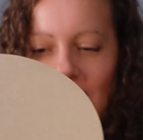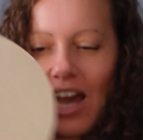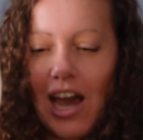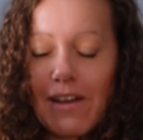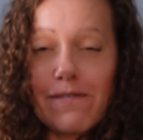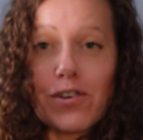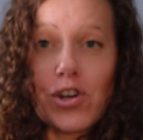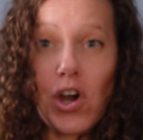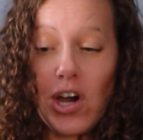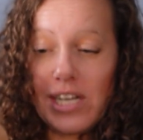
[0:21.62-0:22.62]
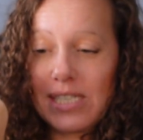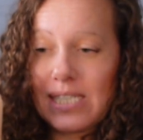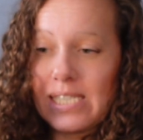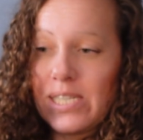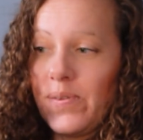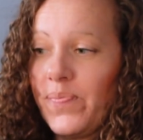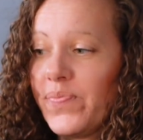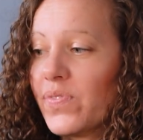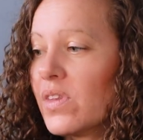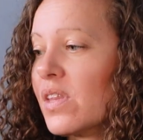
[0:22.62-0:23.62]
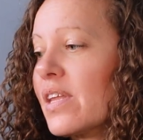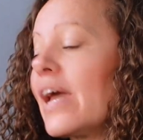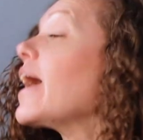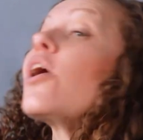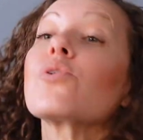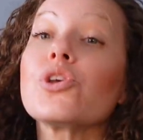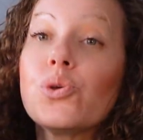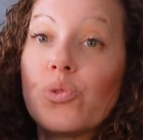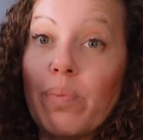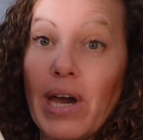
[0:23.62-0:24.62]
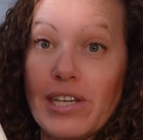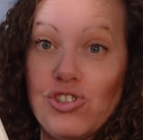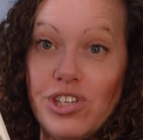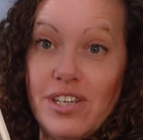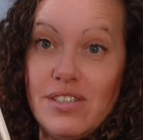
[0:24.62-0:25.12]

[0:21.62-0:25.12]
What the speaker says: I forgot how cute the packaging